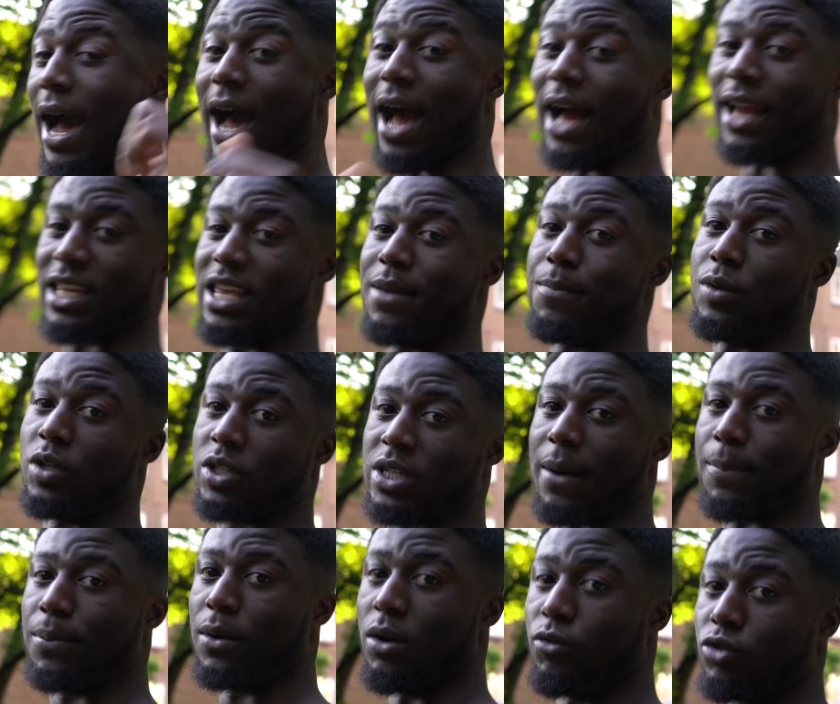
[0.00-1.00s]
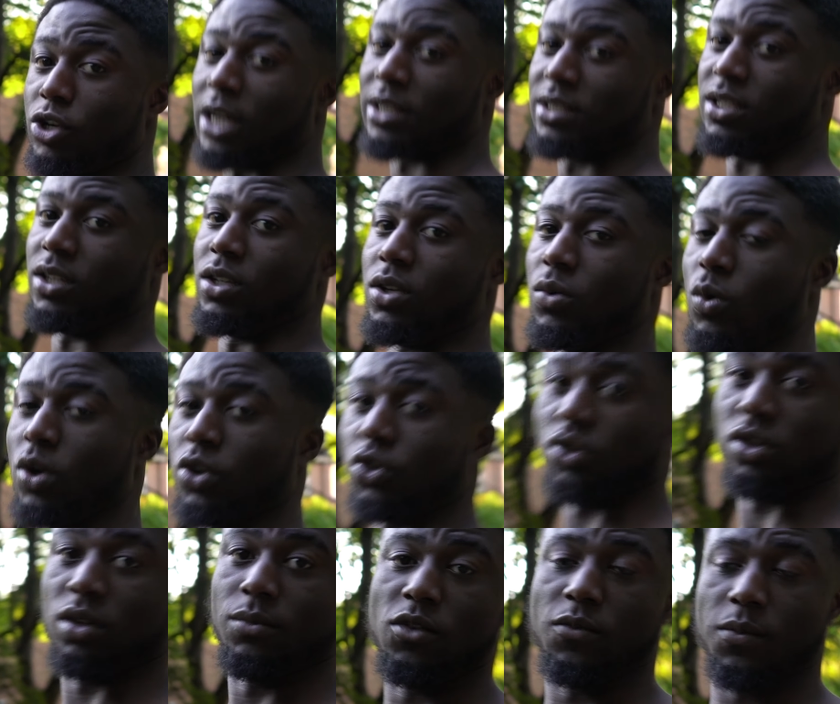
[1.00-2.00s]
and keeping your scapula retracted while you're doing
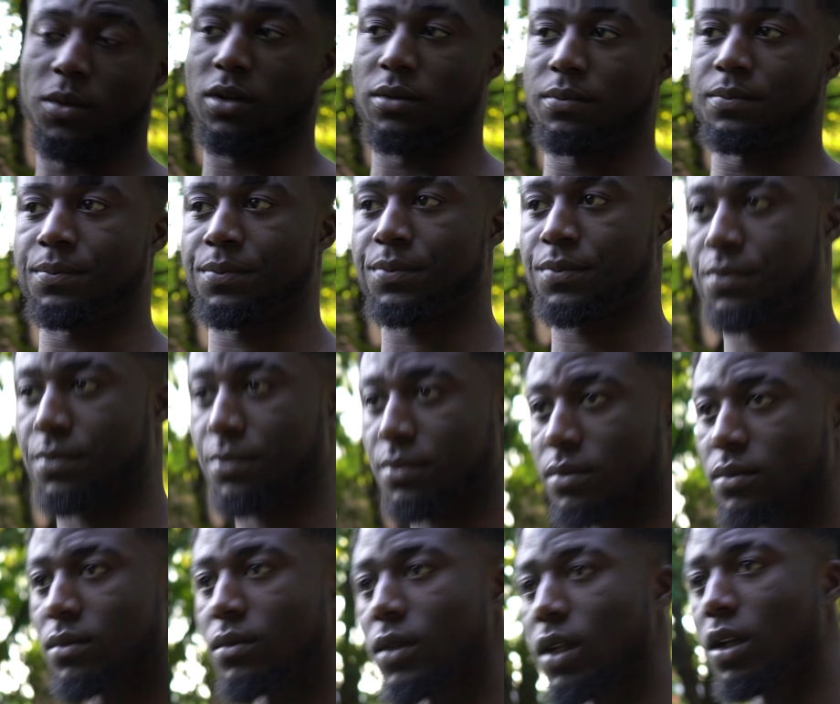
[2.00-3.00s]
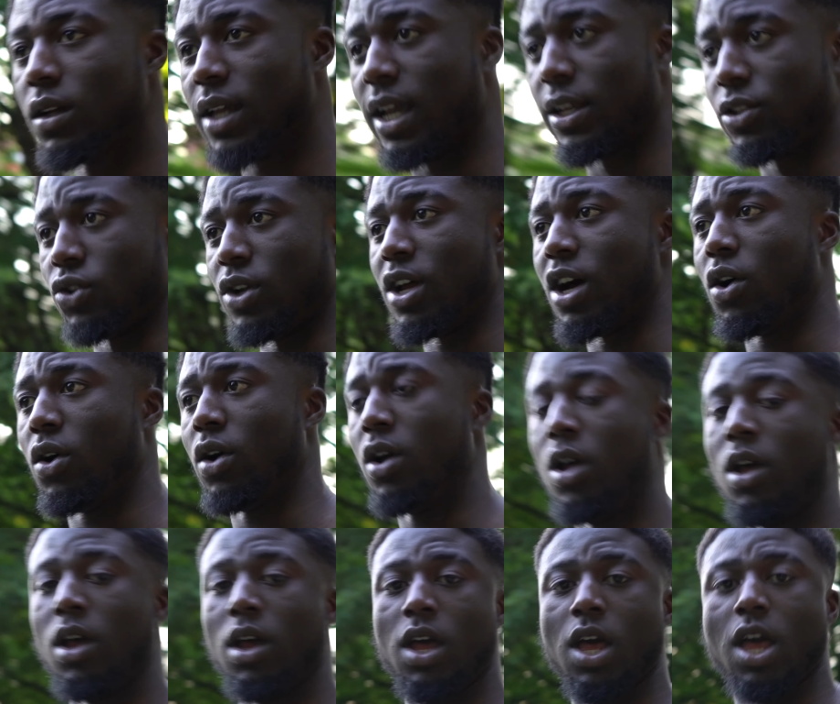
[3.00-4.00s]
the movement. Okay, so now
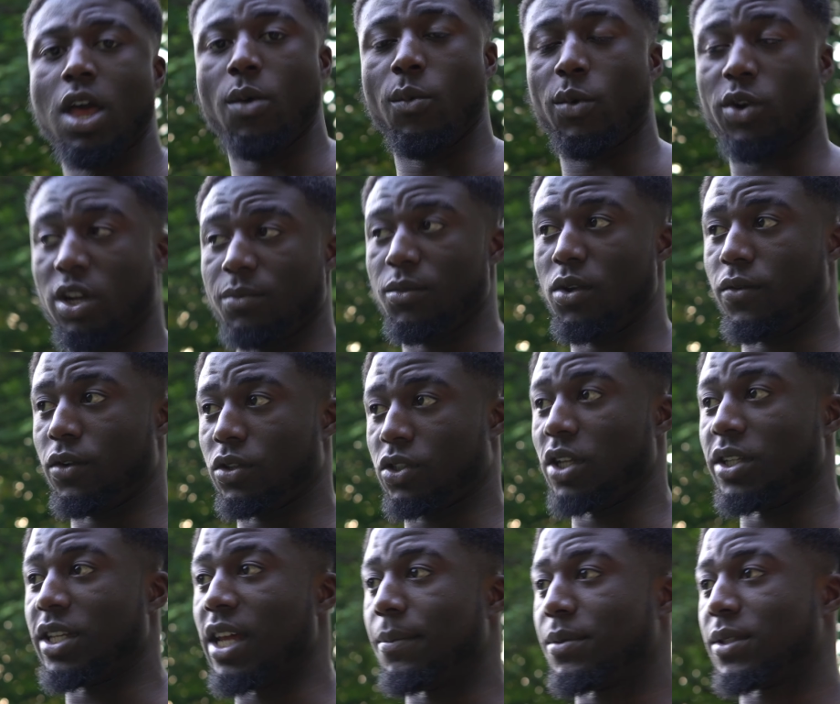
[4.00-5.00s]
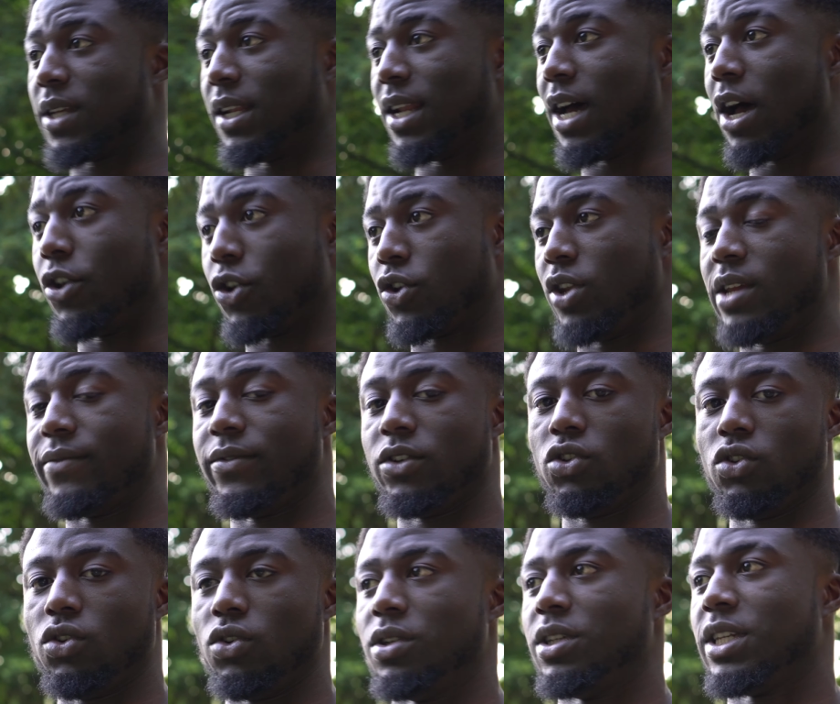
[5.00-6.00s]
we're going to move on to dips and how you can either
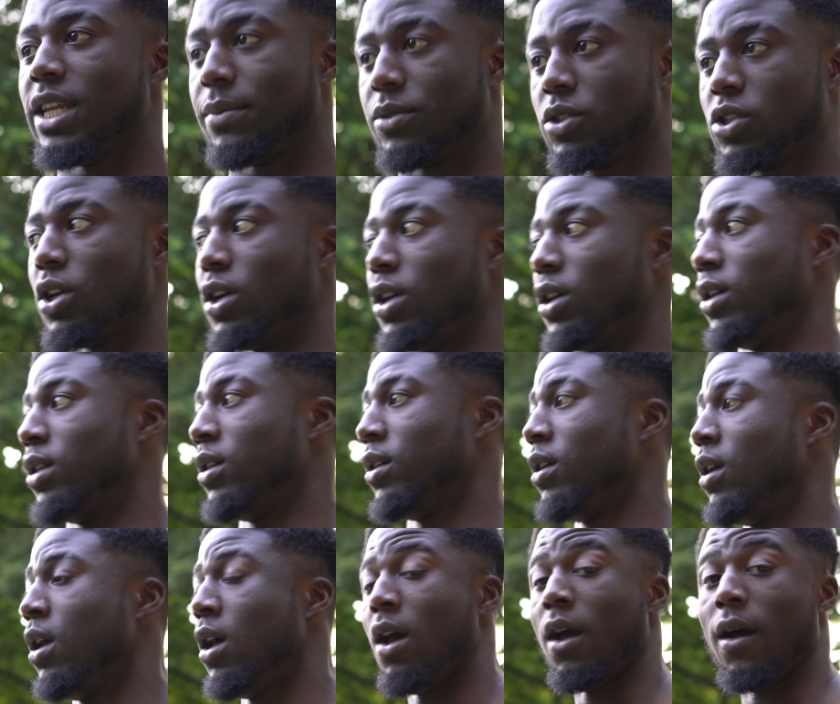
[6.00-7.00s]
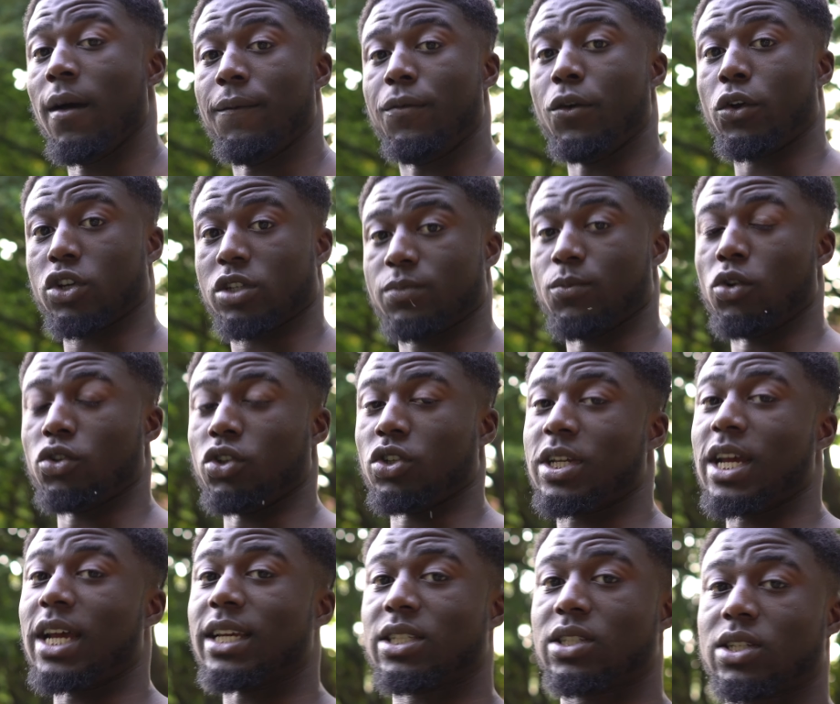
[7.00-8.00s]
do dips to focus more on your
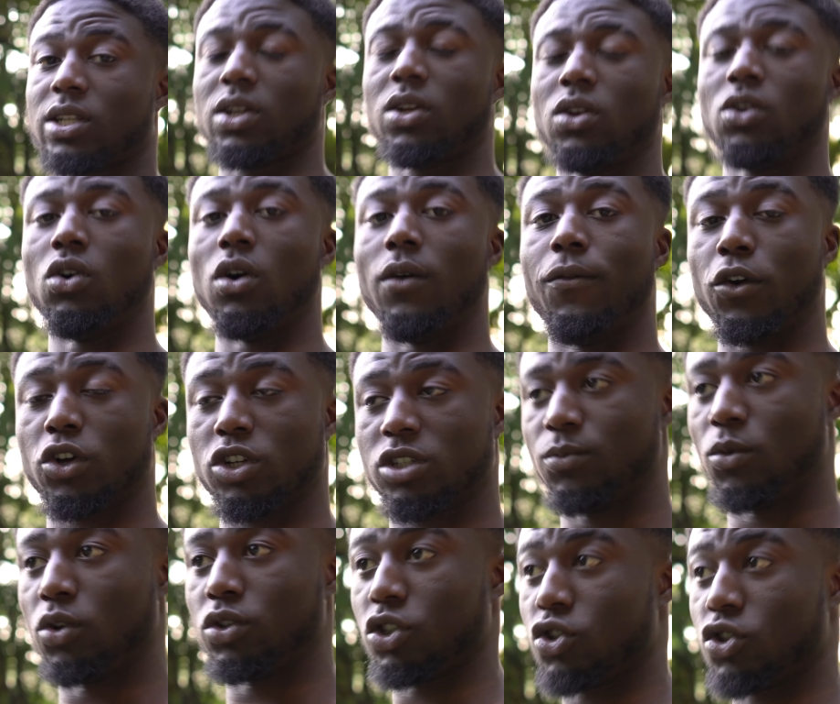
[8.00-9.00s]
chest or focus more on your